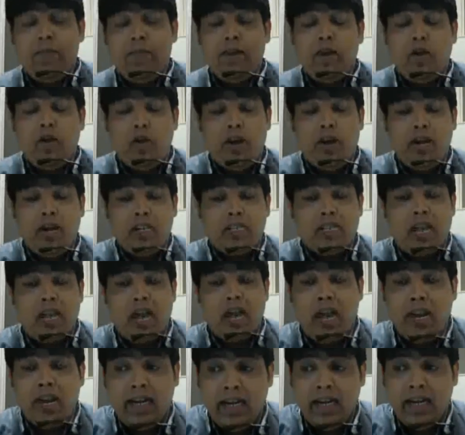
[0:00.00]
for admin
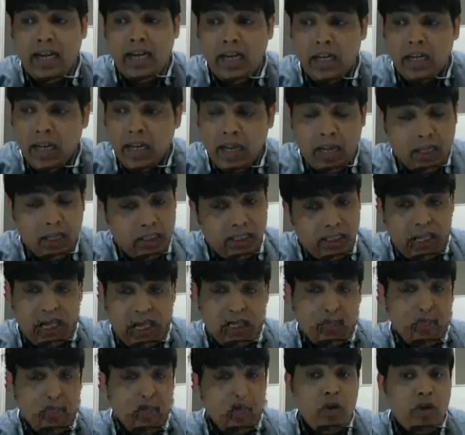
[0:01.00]
overheads, I need,
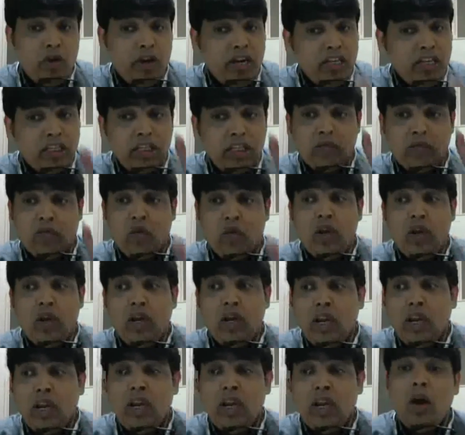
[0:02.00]
see, admin overheads is
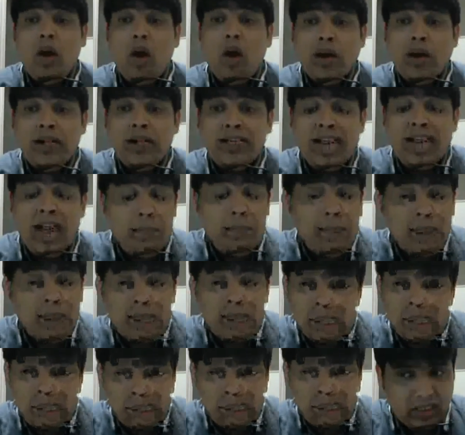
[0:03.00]
fully on
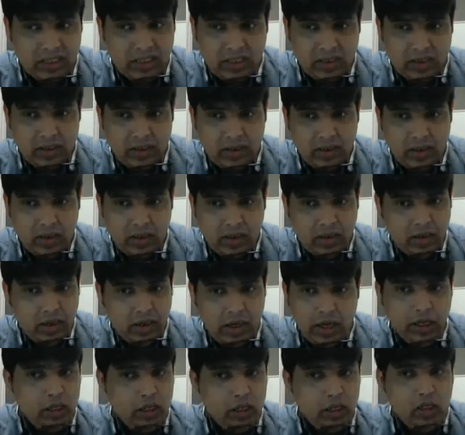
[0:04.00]
time basis.
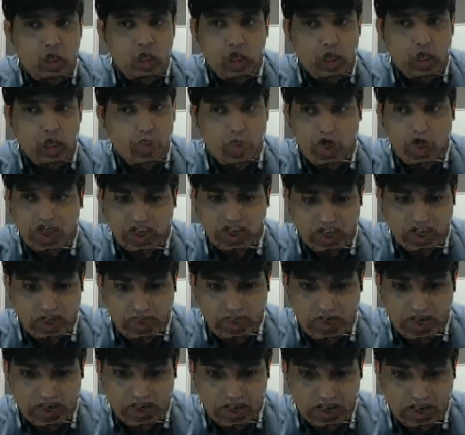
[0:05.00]
It is not on
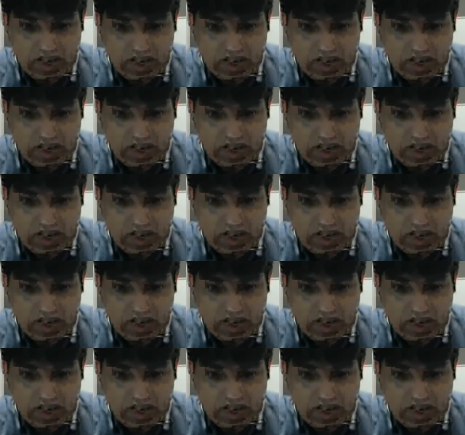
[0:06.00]
production